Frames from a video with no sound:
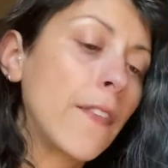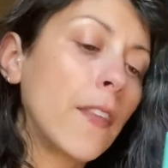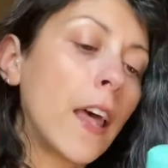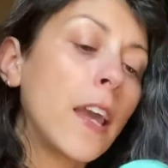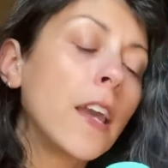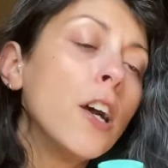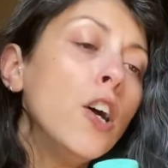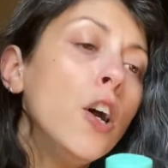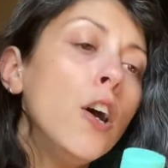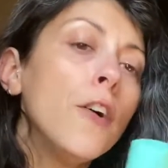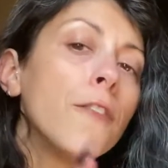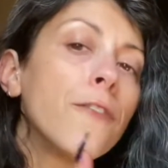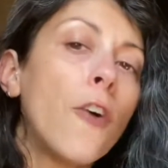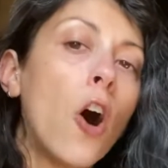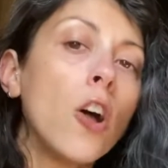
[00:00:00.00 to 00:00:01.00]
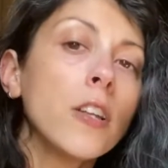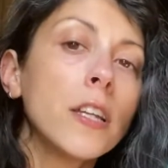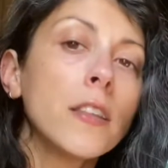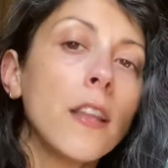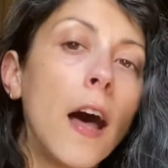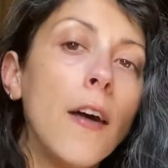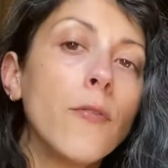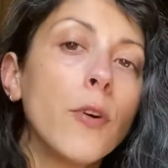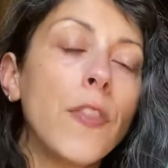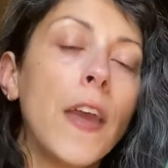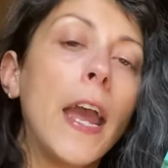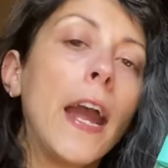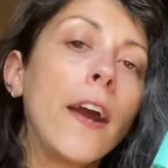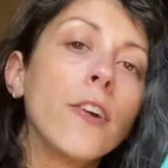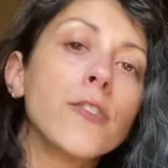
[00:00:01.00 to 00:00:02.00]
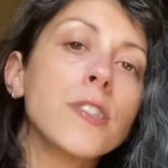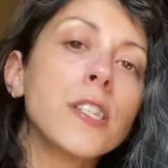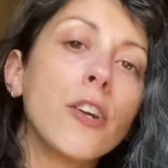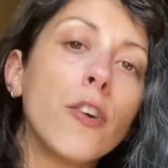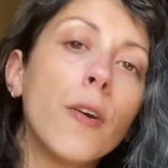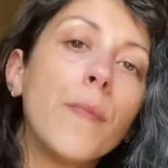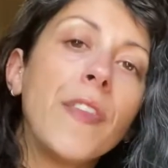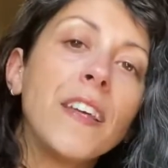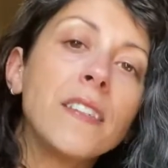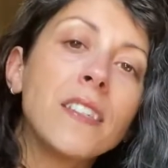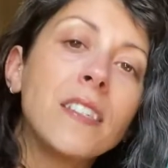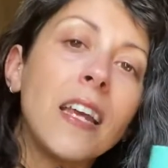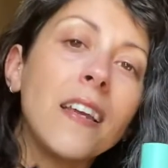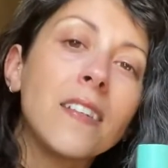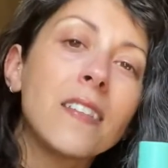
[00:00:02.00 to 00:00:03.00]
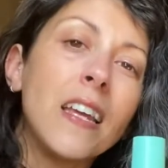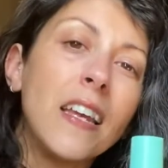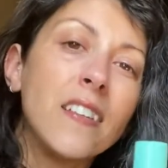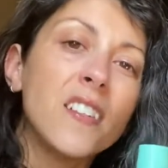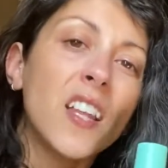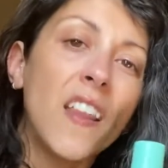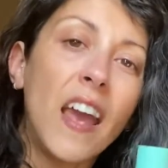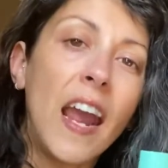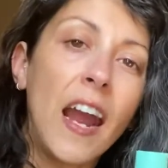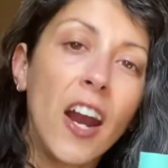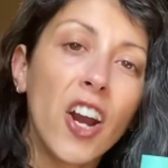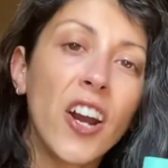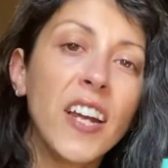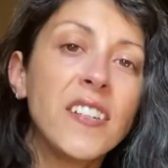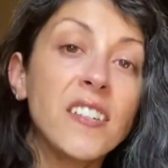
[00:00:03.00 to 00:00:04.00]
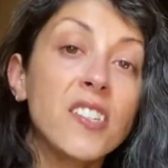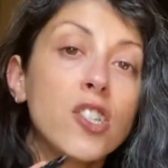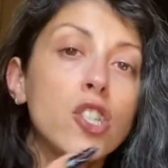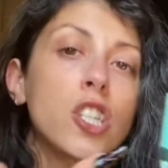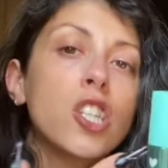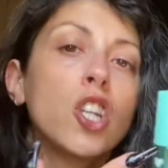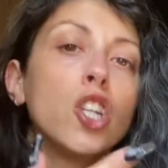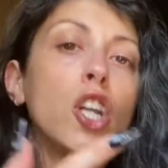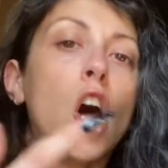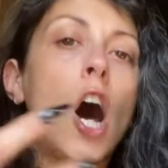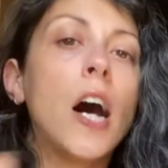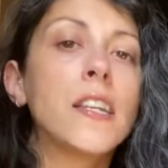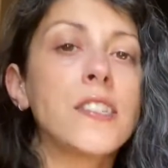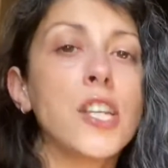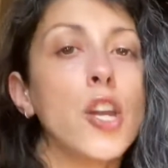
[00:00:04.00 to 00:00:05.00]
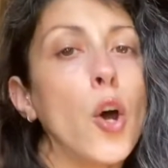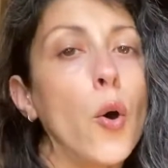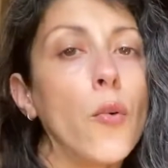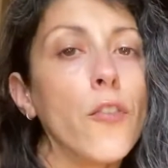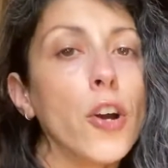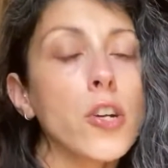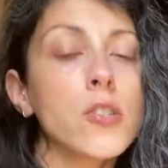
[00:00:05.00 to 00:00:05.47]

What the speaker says: Like, fall in love with a hair serum that sinks into the hair and doesn't just gloss it over.